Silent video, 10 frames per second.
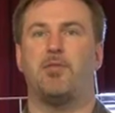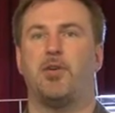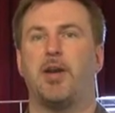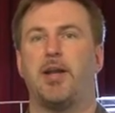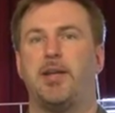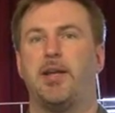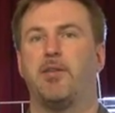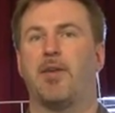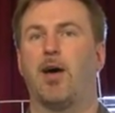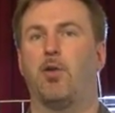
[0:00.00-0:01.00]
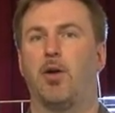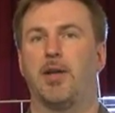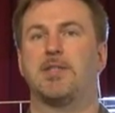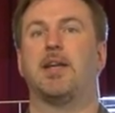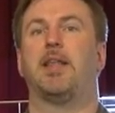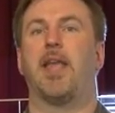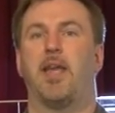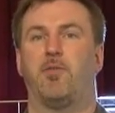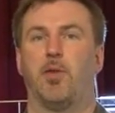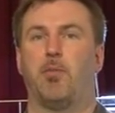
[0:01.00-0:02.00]
have a good idea of how long it's going to
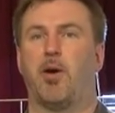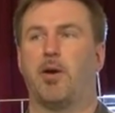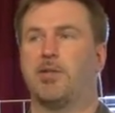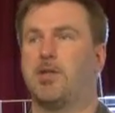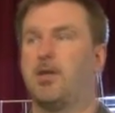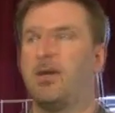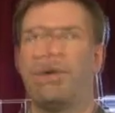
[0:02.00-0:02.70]
take for the parts.